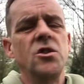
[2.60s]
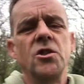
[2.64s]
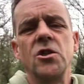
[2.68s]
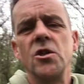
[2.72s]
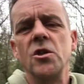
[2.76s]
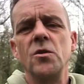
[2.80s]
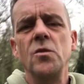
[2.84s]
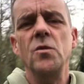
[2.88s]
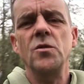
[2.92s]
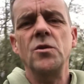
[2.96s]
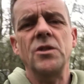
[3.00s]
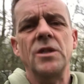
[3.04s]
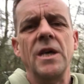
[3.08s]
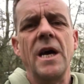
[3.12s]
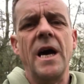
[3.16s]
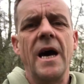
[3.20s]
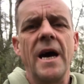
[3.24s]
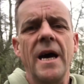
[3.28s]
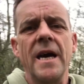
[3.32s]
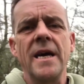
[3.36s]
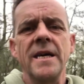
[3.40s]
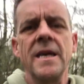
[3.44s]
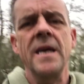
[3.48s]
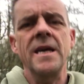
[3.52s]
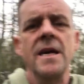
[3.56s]

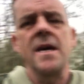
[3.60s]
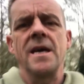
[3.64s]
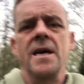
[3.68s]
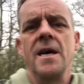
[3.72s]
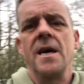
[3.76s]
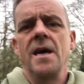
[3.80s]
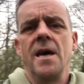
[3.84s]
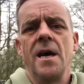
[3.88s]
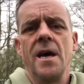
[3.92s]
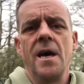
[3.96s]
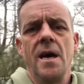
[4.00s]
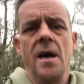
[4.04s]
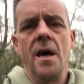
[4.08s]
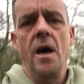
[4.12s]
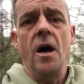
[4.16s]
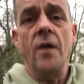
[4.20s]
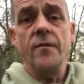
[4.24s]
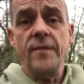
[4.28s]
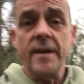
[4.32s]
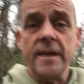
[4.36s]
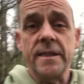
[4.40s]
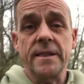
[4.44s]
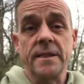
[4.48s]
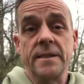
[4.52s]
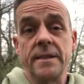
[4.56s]
Tuesday. I've
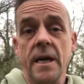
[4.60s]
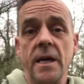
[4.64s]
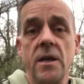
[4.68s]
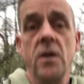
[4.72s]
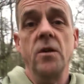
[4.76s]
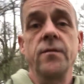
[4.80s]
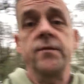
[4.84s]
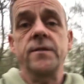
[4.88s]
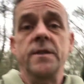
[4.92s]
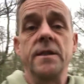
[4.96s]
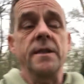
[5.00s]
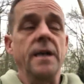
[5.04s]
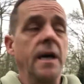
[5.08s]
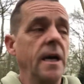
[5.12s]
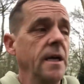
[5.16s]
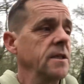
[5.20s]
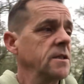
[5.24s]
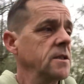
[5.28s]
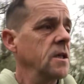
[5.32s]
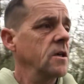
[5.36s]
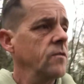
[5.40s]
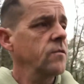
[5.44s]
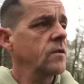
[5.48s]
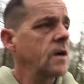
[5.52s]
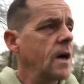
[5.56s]
had the day off today,
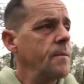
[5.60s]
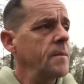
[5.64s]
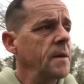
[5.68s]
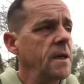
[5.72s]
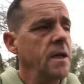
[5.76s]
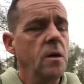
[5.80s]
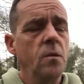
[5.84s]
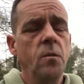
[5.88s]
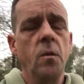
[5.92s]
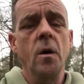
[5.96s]
so I've come into